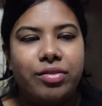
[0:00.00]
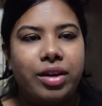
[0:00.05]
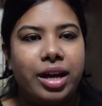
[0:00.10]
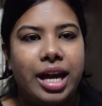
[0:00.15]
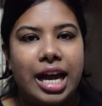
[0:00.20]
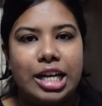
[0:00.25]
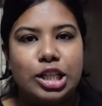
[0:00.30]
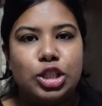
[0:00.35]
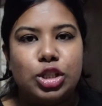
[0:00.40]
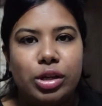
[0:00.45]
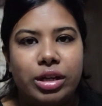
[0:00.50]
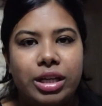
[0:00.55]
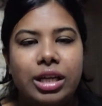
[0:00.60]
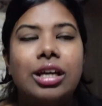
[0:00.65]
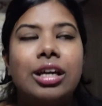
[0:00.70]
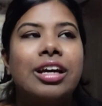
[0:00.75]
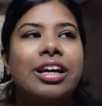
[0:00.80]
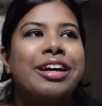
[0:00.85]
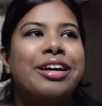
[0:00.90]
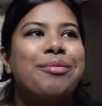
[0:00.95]
actually,
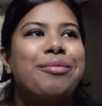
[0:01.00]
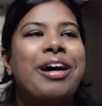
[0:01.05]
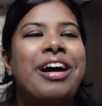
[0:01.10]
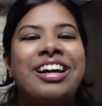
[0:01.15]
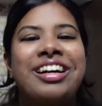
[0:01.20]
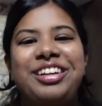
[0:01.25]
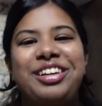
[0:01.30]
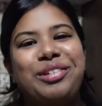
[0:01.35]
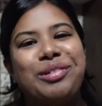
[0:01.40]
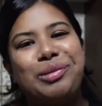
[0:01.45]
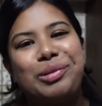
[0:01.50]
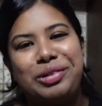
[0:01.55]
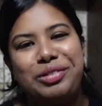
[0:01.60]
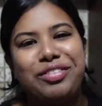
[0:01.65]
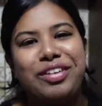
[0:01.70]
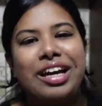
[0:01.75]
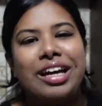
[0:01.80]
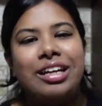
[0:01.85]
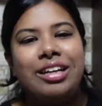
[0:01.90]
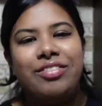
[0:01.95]
but you won't
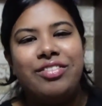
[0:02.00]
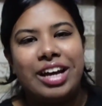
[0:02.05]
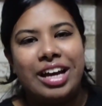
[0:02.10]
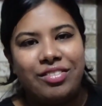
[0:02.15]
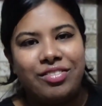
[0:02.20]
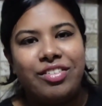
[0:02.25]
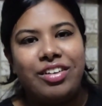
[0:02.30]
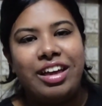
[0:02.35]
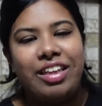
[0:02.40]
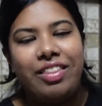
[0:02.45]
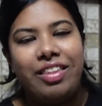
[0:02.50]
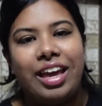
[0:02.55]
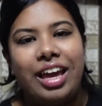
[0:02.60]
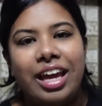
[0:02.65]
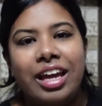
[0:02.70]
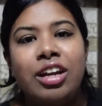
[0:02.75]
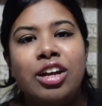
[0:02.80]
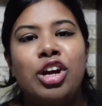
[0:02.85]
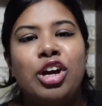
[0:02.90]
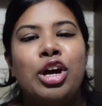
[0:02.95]
find Wi-Fi
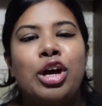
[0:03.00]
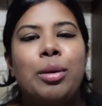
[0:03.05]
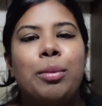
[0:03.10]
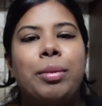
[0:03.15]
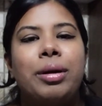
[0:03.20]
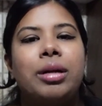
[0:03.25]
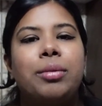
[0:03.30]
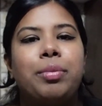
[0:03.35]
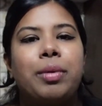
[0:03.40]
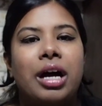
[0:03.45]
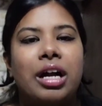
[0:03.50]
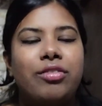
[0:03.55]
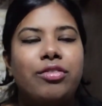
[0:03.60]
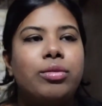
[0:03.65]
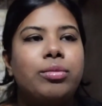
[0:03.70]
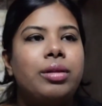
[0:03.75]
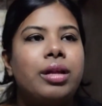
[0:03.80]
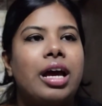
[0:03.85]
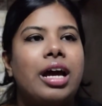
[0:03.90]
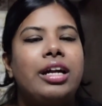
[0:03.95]
there. But apart
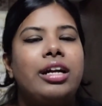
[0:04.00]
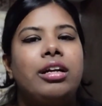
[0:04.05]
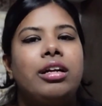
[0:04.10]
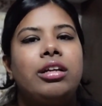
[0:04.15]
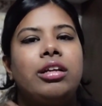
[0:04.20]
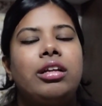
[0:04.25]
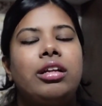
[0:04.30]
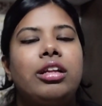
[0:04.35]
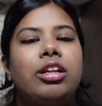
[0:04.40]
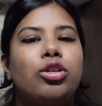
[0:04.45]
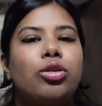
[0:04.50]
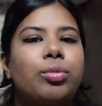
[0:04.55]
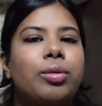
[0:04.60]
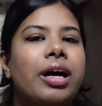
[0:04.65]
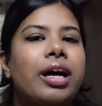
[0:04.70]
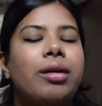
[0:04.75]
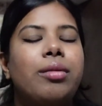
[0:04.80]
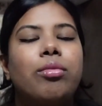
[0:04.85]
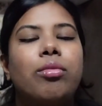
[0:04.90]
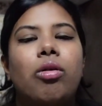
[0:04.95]
from that, in the
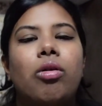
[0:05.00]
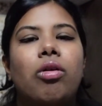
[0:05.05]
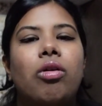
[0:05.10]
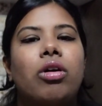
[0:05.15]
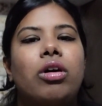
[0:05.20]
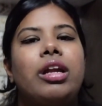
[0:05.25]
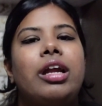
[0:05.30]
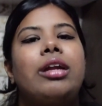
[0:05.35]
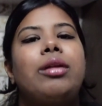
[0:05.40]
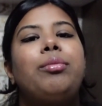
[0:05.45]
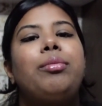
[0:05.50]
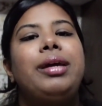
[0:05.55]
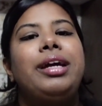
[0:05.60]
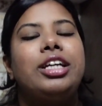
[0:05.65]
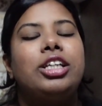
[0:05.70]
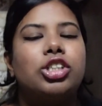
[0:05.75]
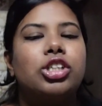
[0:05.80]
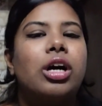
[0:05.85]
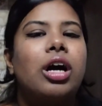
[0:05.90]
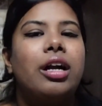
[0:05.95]
Dubai Mall and
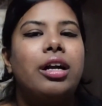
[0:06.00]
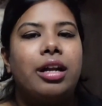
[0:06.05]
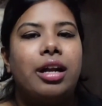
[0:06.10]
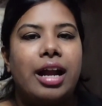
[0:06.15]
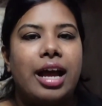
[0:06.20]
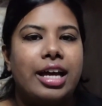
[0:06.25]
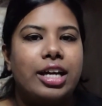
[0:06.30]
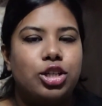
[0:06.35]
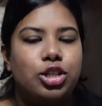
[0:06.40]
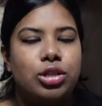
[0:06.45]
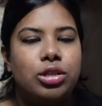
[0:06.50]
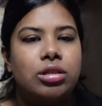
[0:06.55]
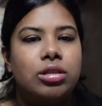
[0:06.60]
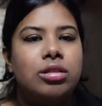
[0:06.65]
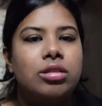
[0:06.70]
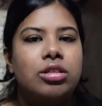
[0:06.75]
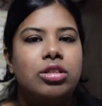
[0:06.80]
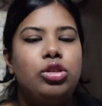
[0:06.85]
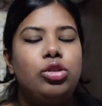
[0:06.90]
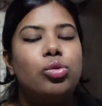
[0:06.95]
major
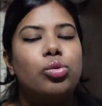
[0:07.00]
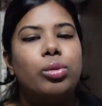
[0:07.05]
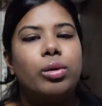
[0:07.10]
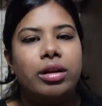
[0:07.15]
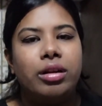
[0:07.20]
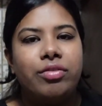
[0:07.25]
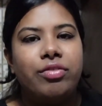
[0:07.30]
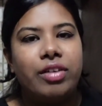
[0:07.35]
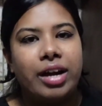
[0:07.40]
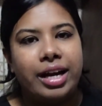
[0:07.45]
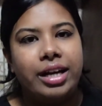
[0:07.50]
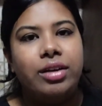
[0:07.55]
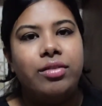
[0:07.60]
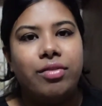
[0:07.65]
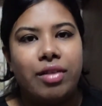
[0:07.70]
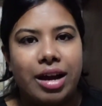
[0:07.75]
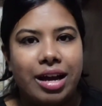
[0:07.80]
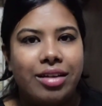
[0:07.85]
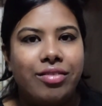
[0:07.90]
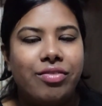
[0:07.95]
attractions you will find
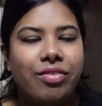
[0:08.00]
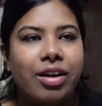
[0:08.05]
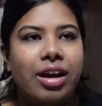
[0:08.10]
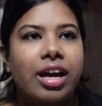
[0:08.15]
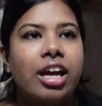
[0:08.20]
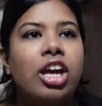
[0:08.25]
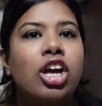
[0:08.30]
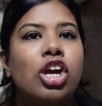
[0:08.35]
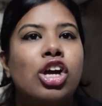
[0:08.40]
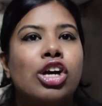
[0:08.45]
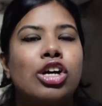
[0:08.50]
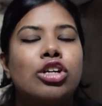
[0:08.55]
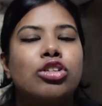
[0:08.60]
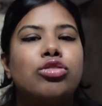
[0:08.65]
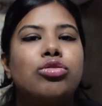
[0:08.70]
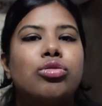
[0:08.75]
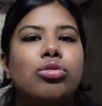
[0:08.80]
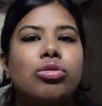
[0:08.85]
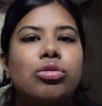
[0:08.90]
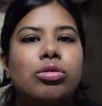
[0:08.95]
Wi-Fi.
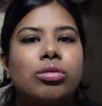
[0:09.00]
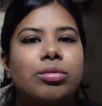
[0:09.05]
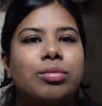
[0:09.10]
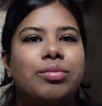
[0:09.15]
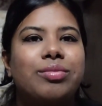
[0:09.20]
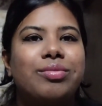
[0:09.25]
So